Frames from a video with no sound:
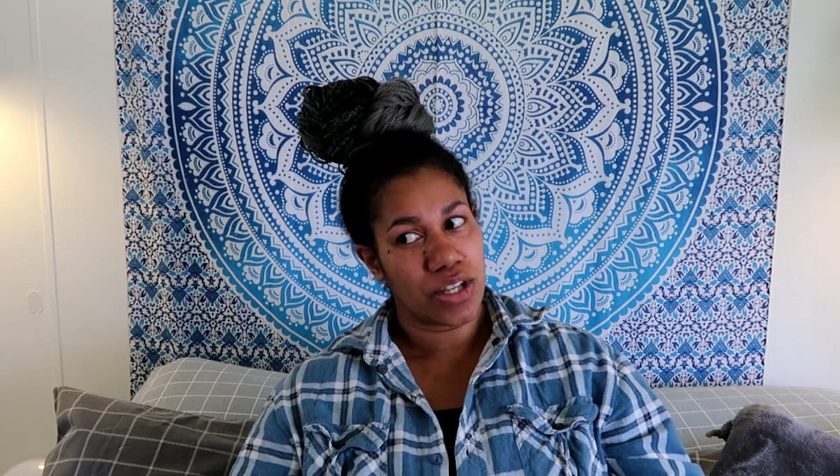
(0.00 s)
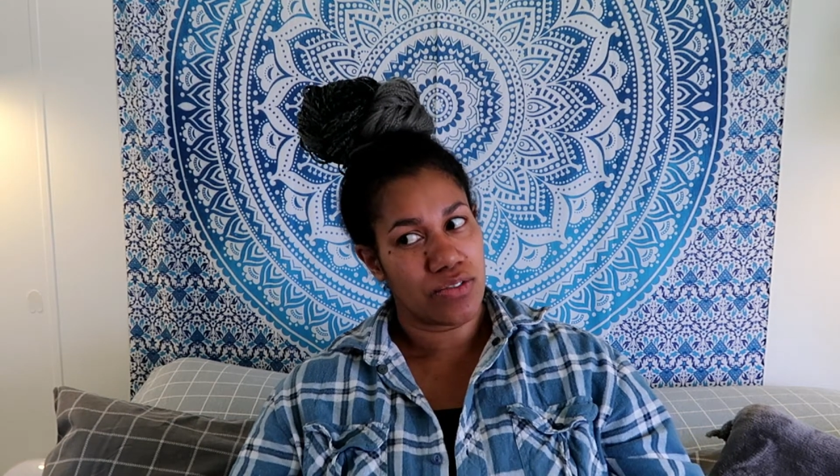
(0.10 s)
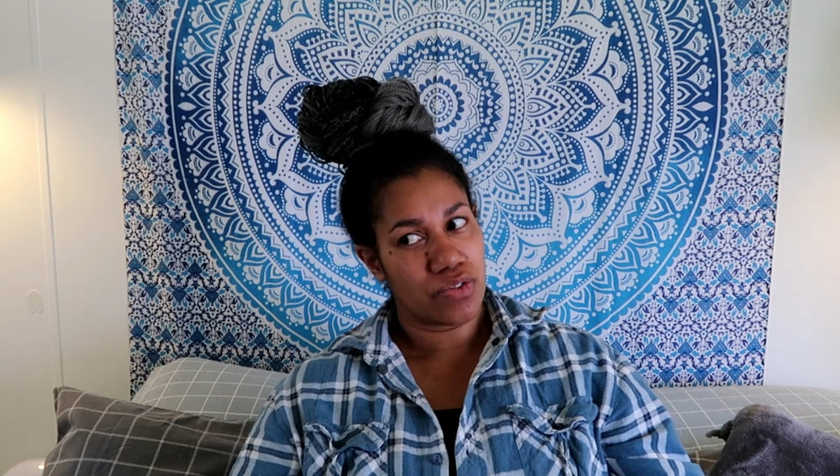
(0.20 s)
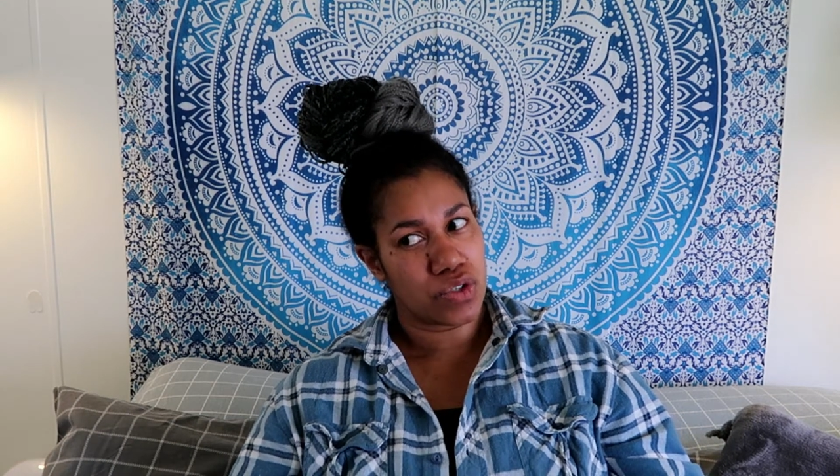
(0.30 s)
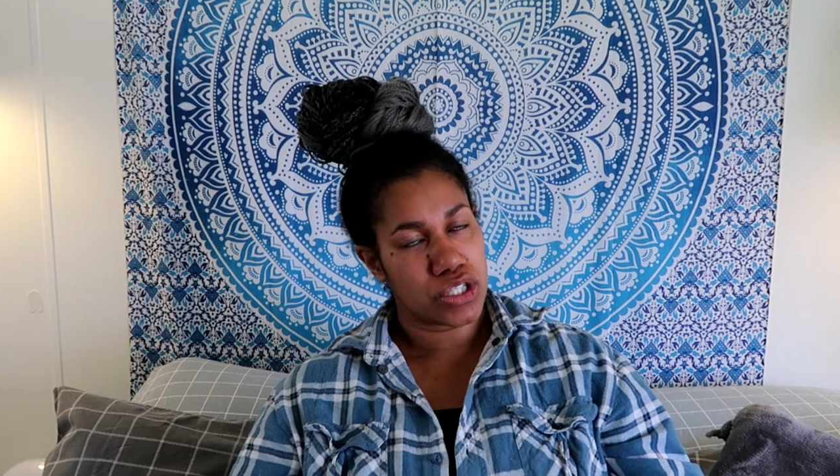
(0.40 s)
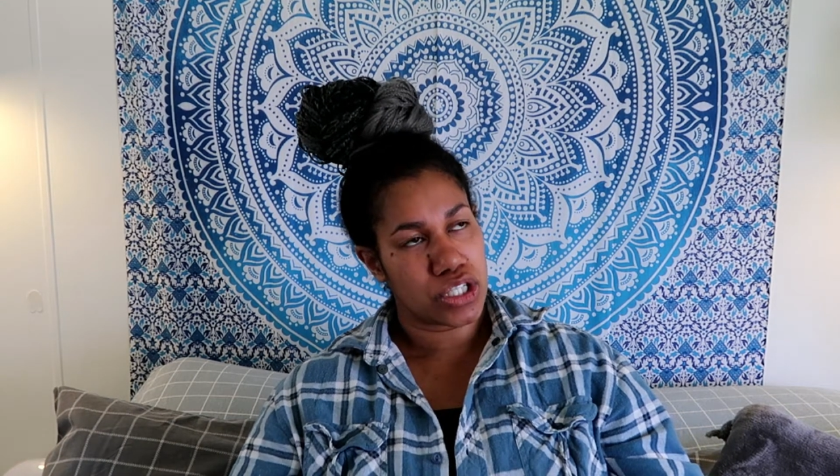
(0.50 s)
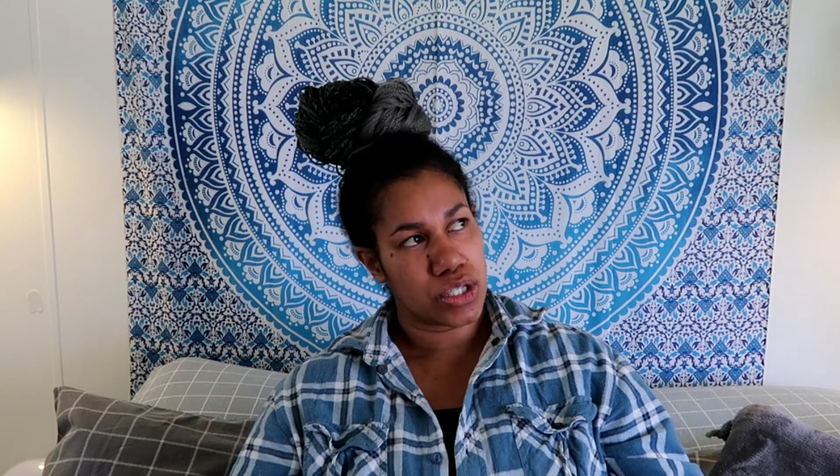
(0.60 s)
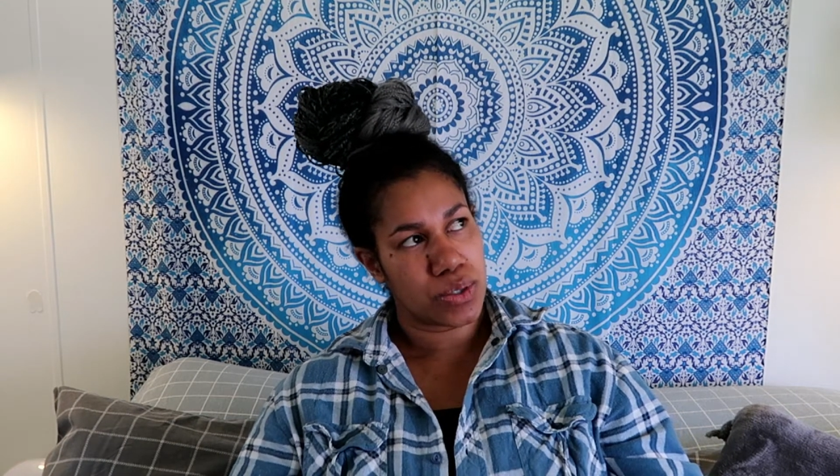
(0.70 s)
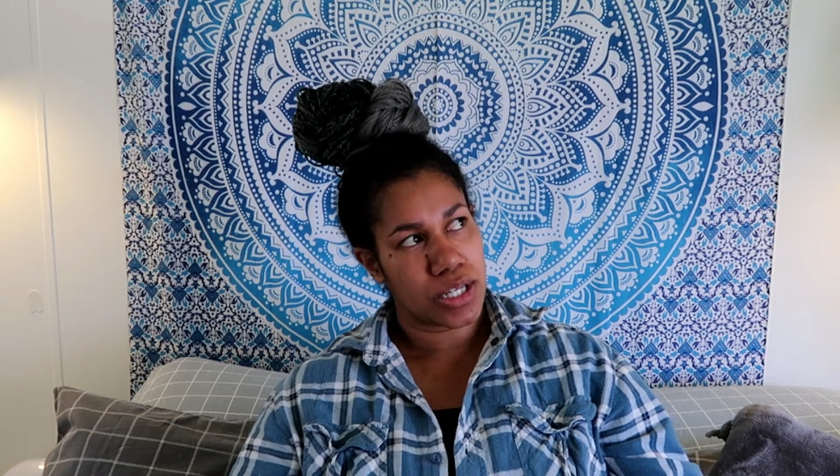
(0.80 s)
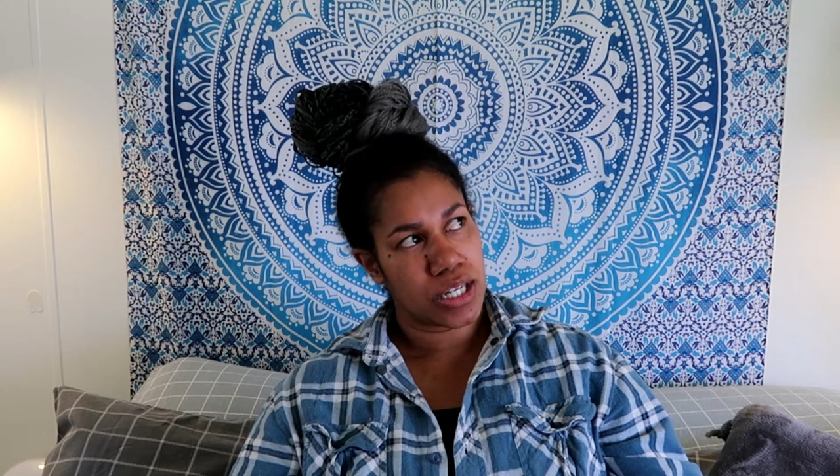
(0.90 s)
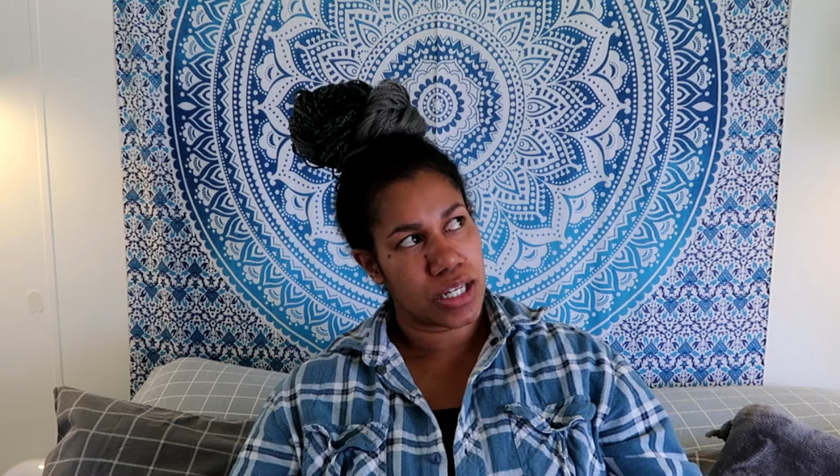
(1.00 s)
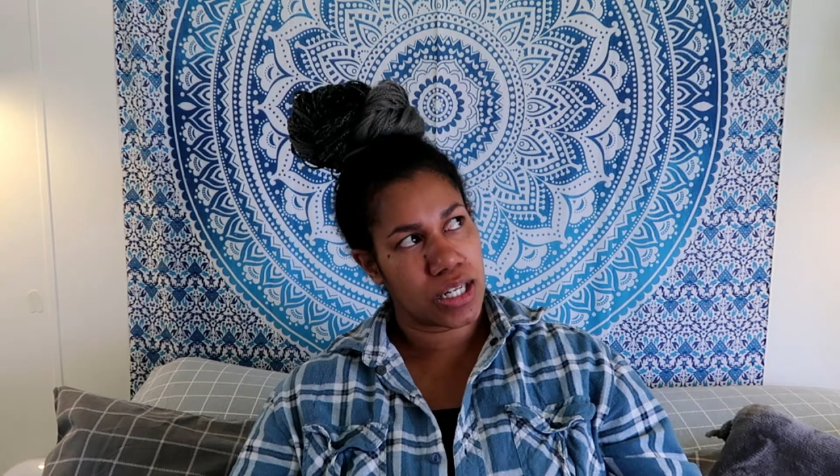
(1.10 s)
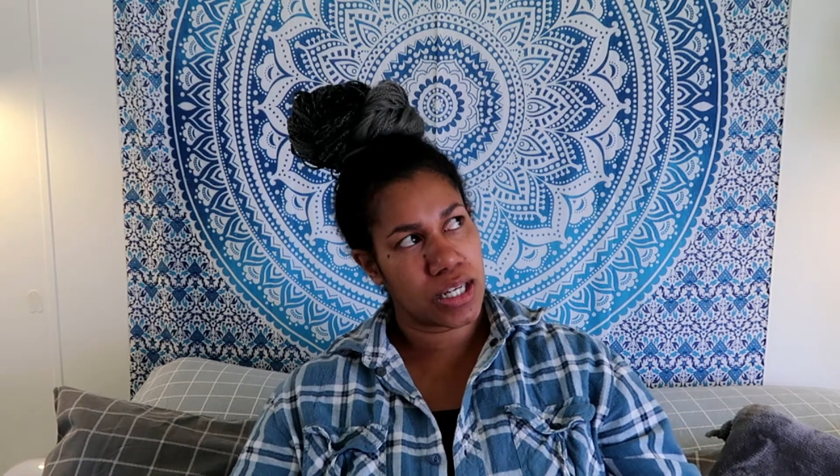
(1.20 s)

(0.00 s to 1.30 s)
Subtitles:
you're forced to do it.